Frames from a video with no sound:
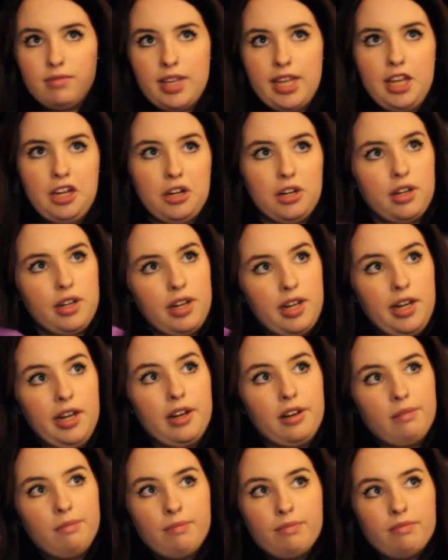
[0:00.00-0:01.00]

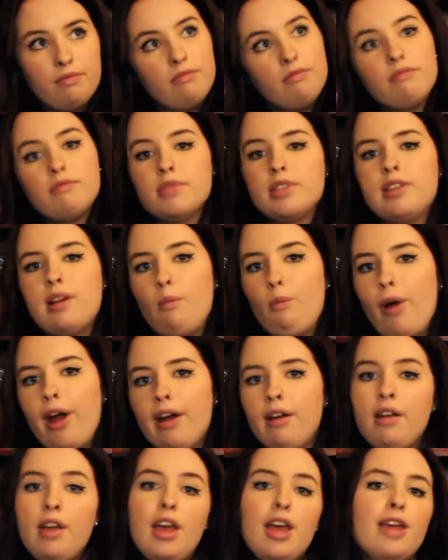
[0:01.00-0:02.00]
here,
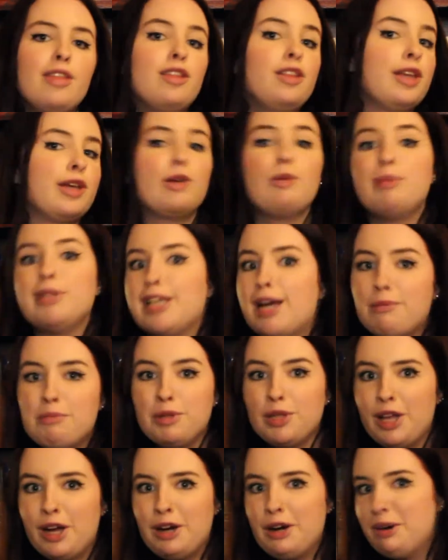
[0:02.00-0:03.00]
somewhere. The link will be down
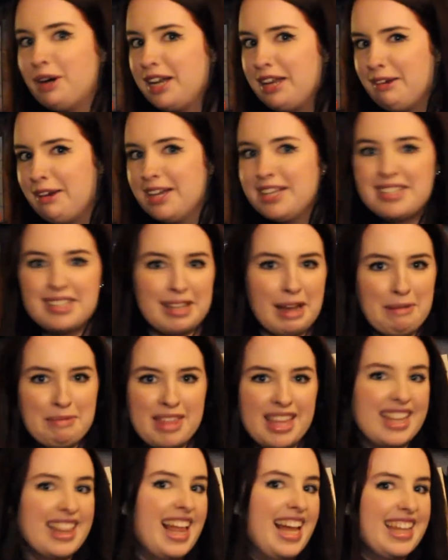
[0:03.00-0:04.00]
below. Anyways,
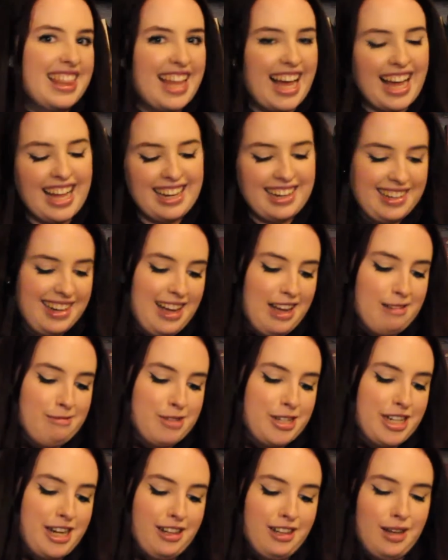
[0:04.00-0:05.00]
something like that.
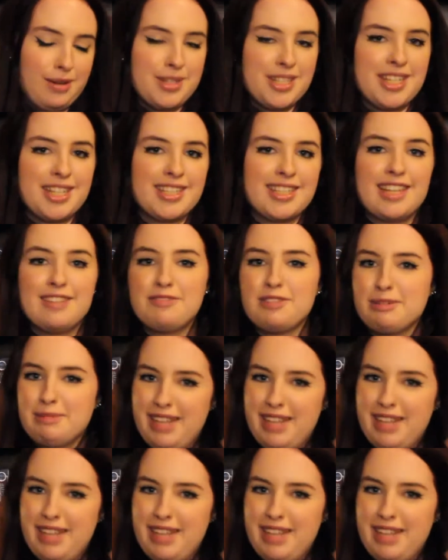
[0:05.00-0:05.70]
Janelle always does that for